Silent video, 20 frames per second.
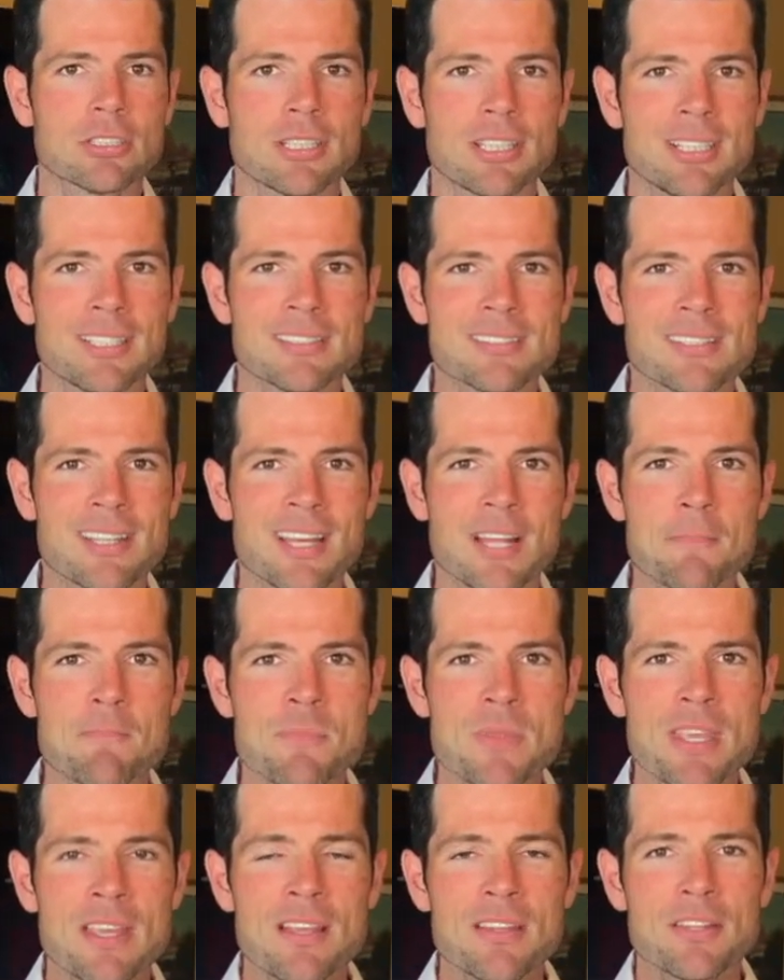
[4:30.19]
Is that
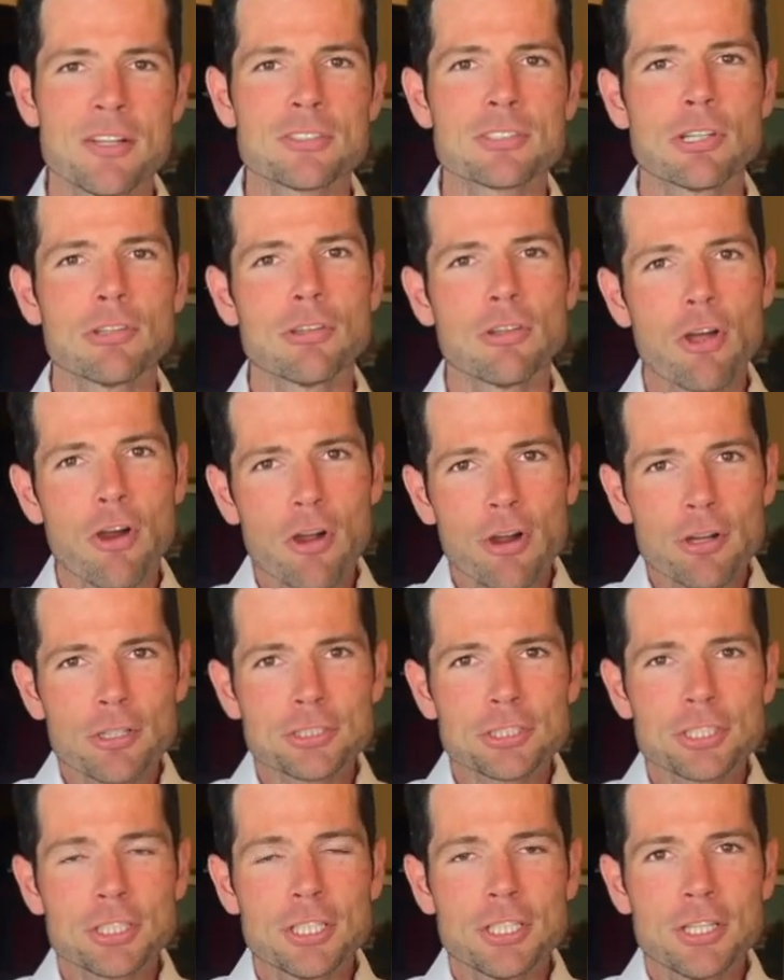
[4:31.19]
there's a
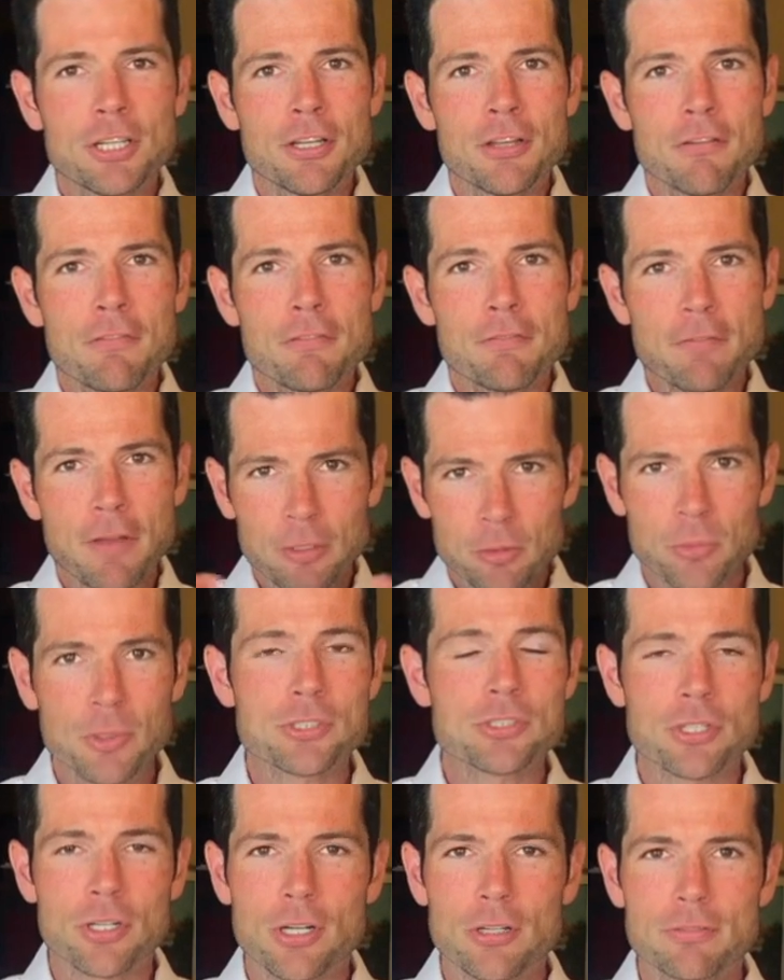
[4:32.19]
large Federal
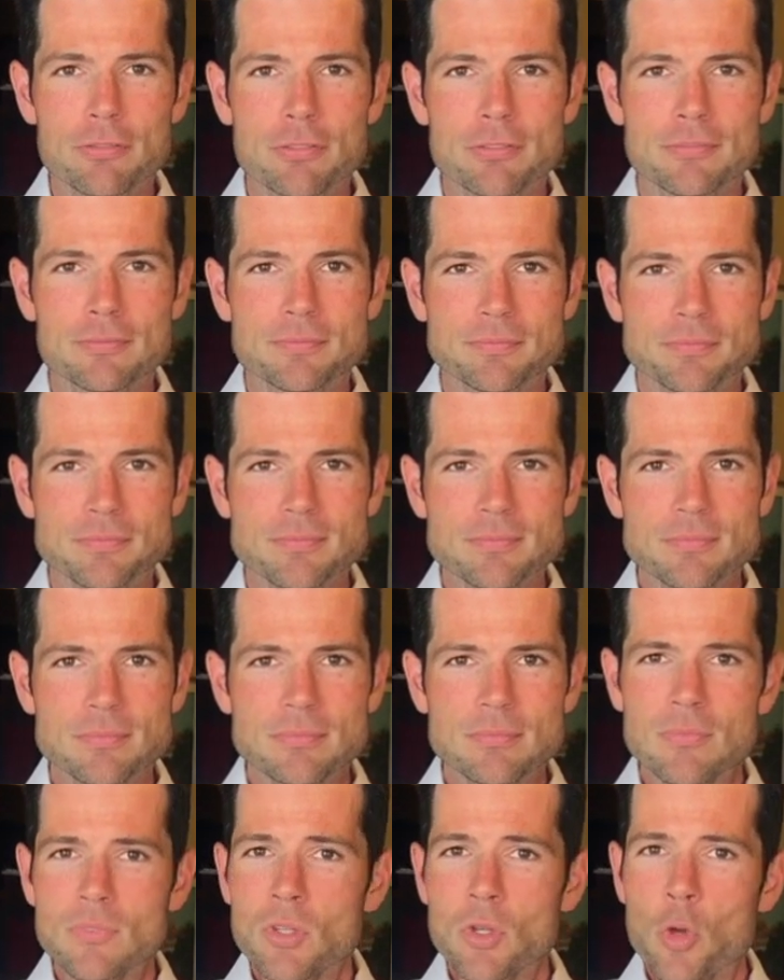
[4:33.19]
Reserve
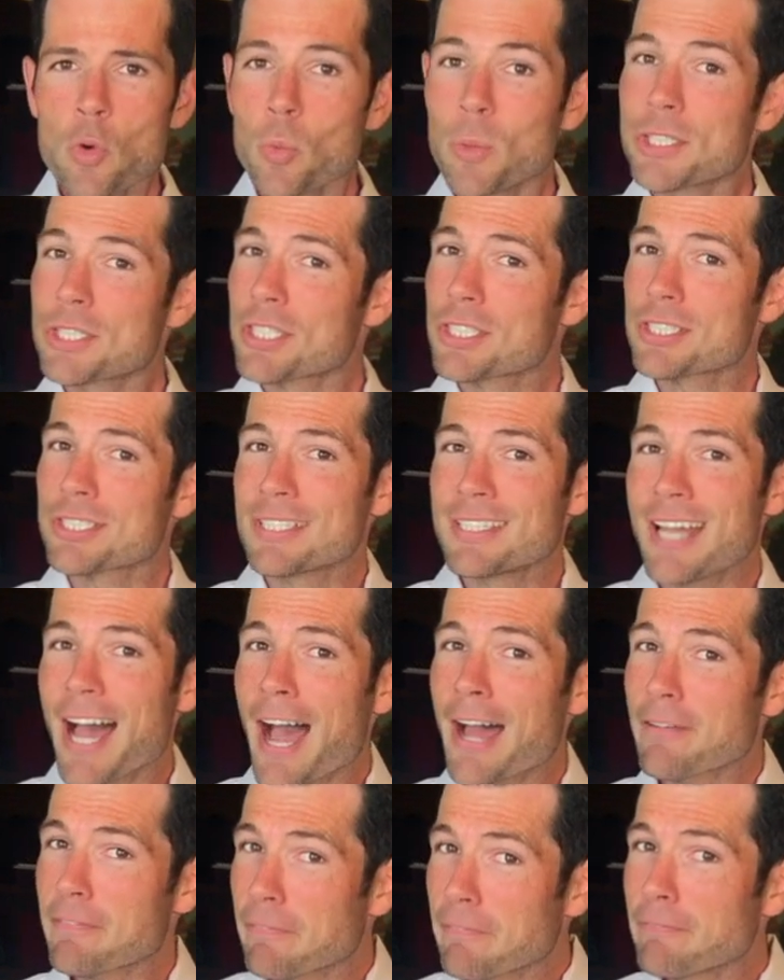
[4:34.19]
which is
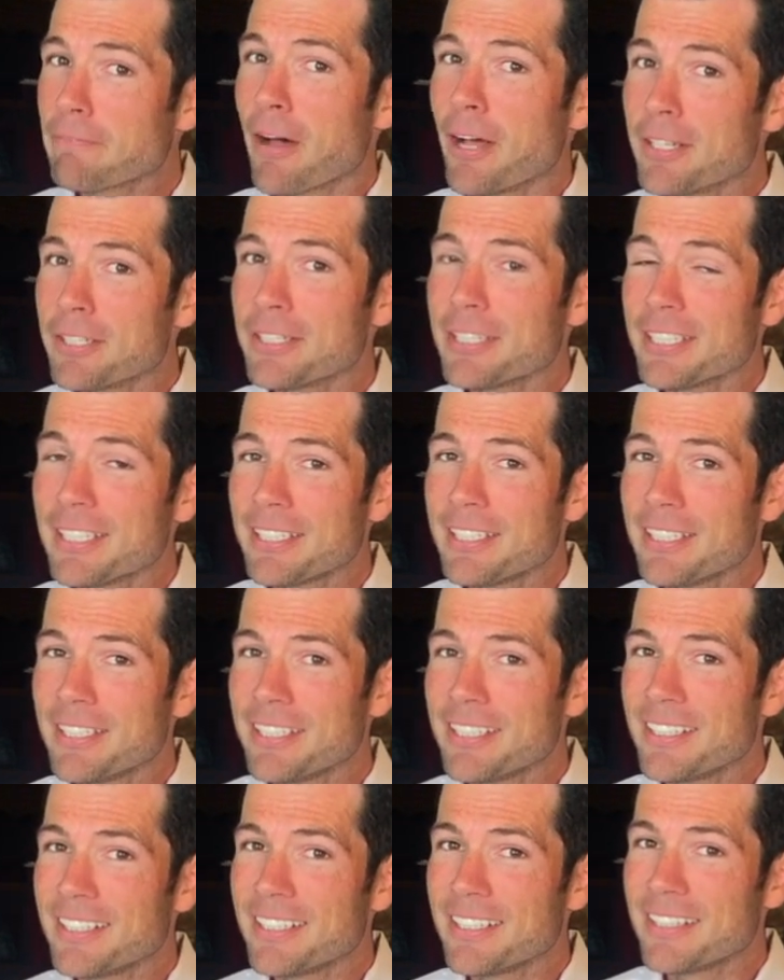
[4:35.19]
not funded
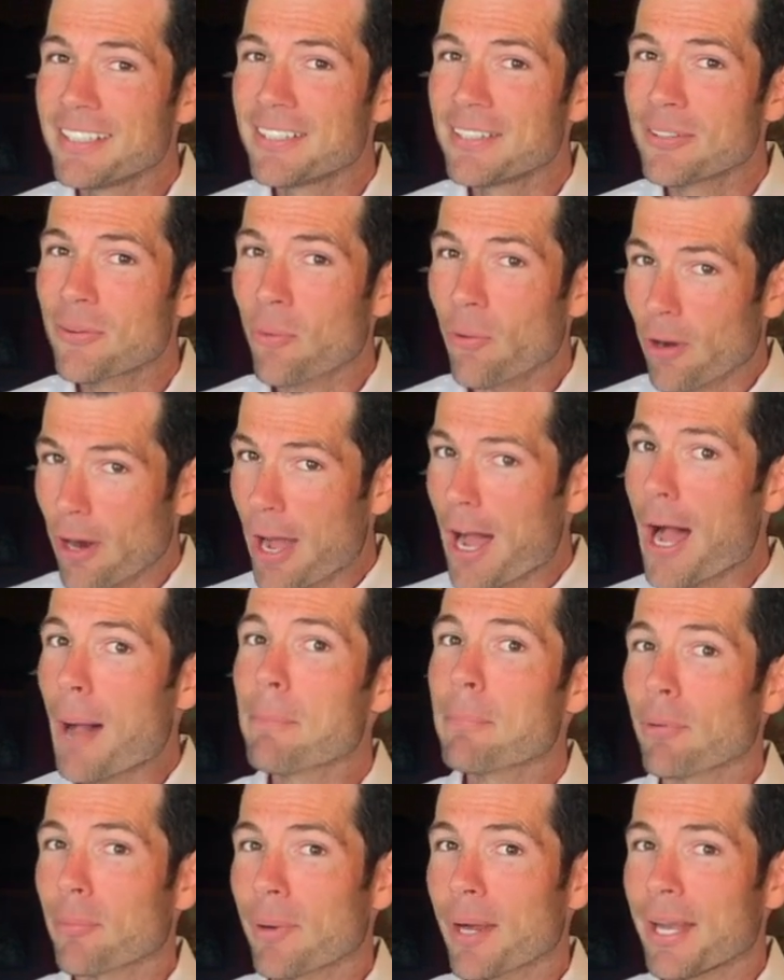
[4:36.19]
or
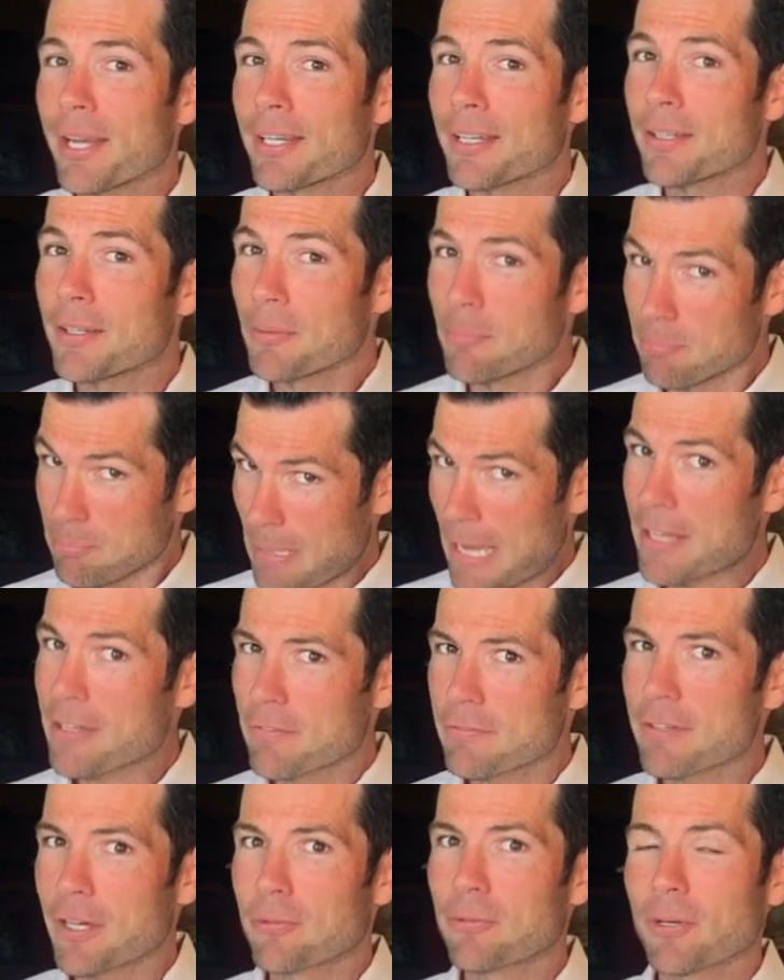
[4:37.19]
operated by the
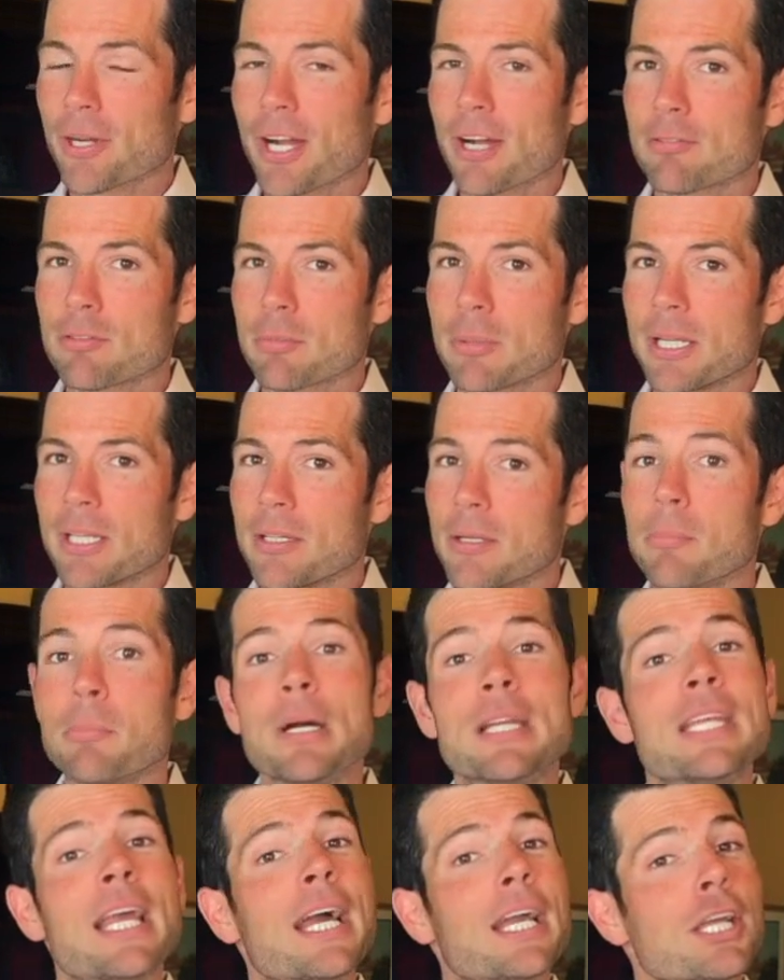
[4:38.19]
federal government,
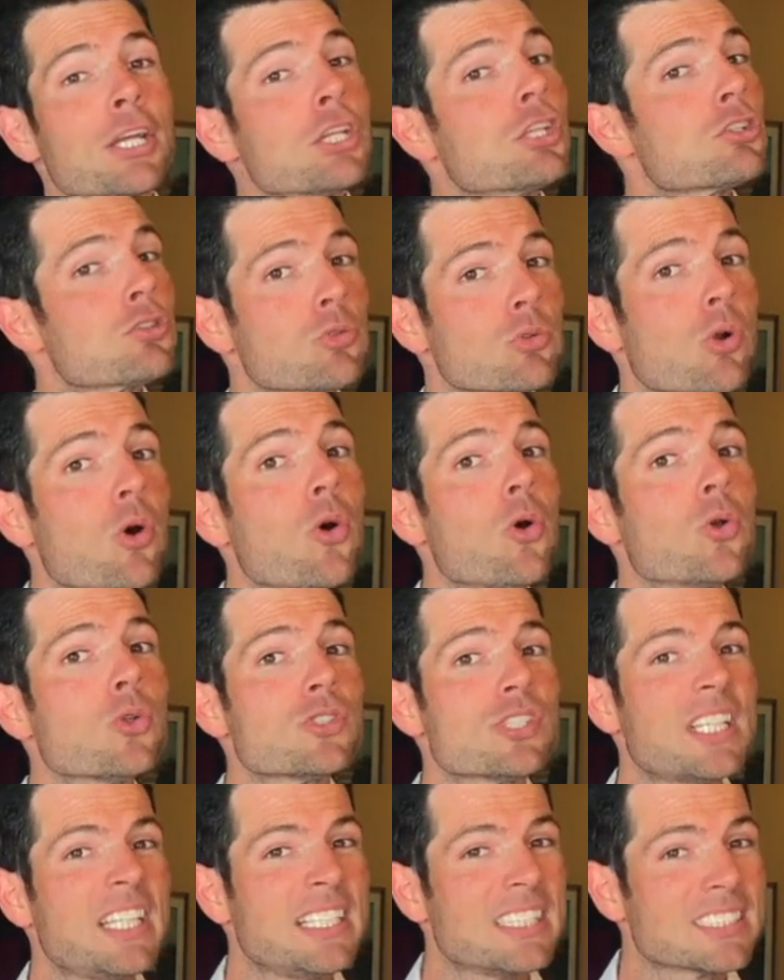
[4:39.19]
but yet
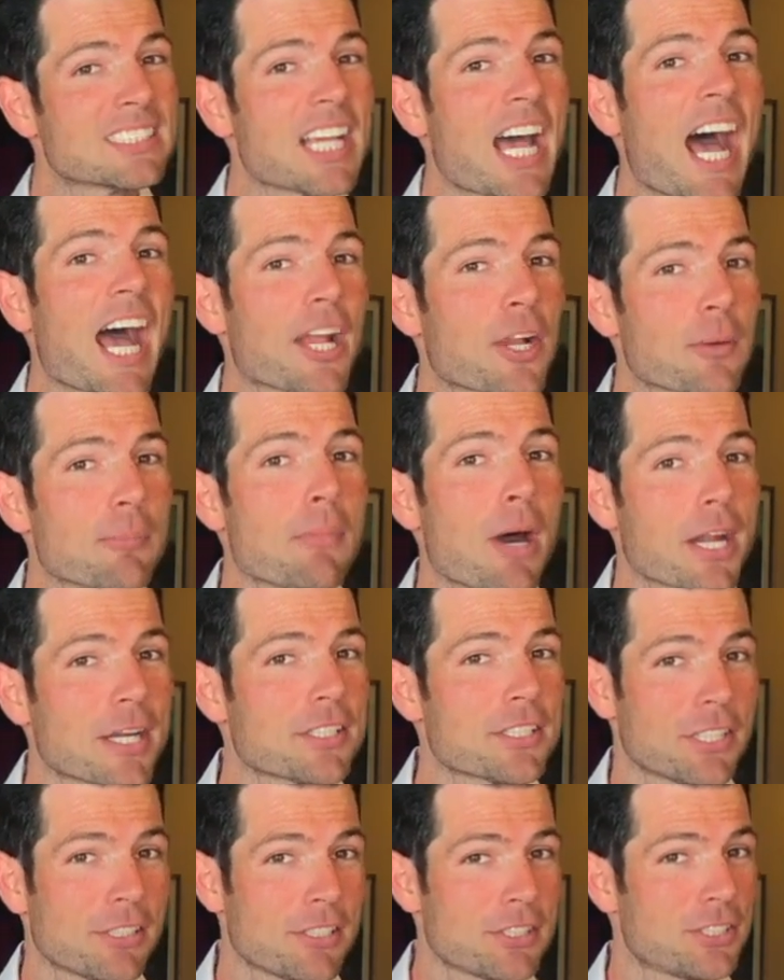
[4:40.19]
controls the entire
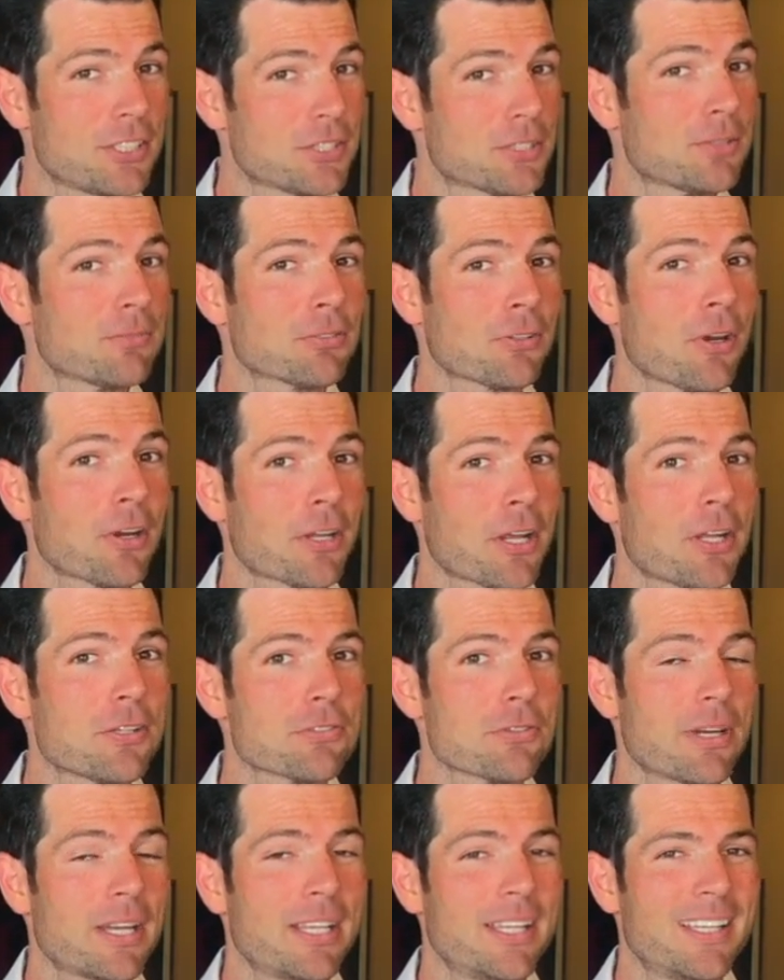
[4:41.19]
monetary system for our
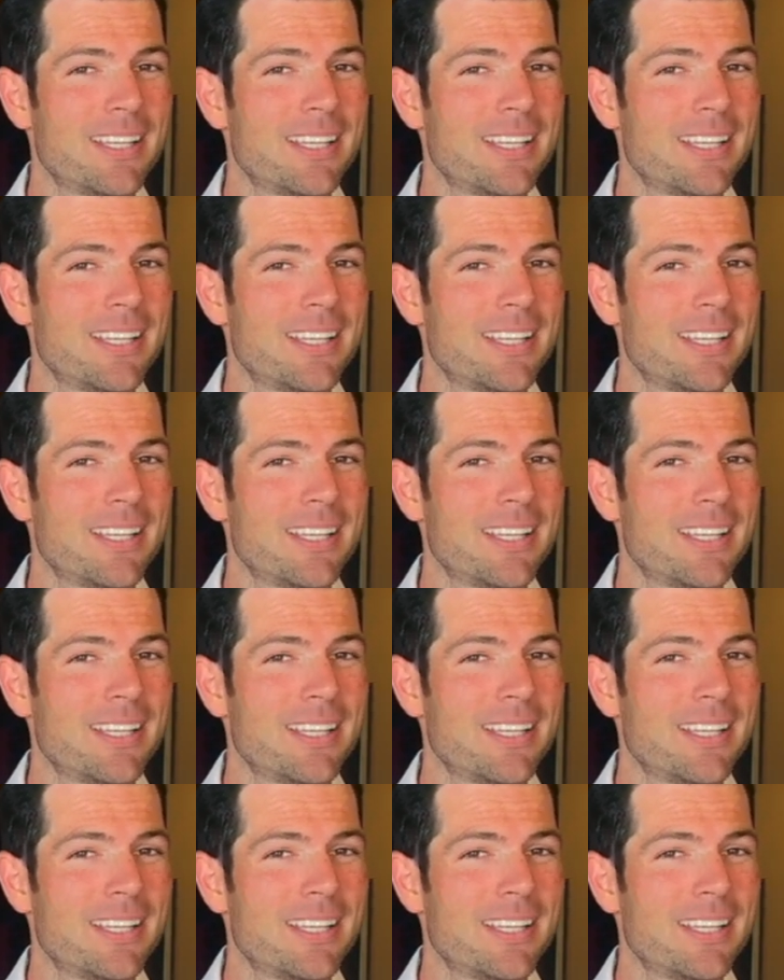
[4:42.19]
country.